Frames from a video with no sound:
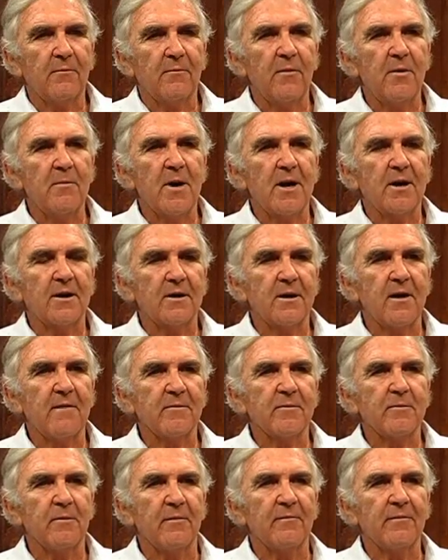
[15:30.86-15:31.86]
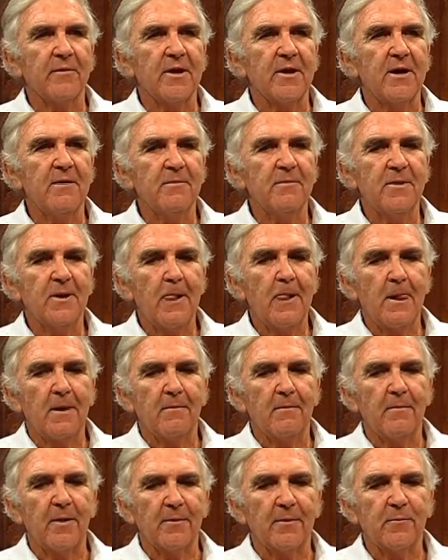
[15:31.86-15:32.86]
We make it comfortable for them,
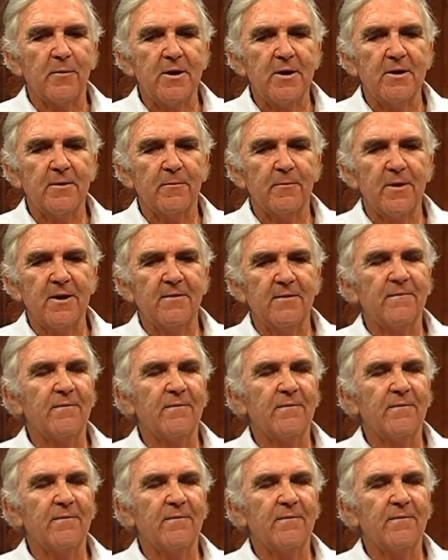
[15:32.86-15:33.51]
but we